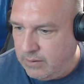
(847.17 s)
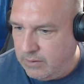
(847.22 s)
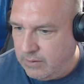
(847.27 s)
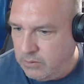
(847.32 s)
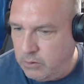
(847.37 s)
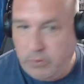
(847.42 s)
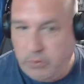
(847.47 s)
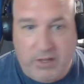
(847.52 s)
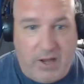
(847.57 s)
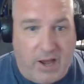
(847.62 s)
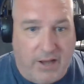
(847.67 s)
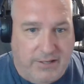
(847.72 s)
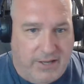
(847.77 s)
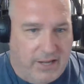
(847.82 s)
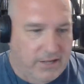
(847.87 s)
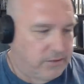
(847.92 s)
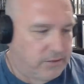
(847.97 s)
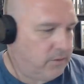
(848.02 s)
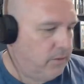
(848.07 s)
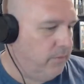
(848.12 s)
do the
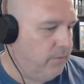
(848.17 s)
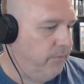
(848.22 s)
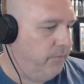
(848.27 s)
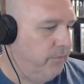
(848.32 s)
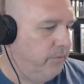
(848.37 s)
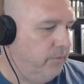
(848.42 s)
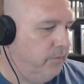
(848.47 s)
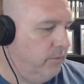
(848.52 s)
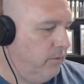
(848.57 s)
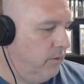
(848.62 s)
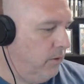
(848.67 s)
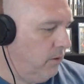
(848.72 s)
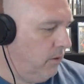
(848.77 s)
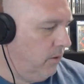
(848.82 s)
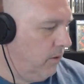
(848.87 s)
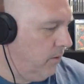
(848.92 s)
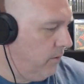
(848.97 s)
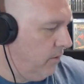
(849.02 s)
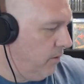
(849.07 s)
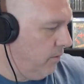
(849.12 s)
contest,
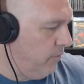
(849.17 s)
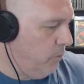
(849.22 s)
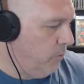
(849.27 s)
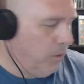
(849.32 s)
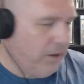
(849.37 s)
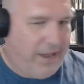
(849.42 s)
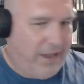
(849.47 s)
if you want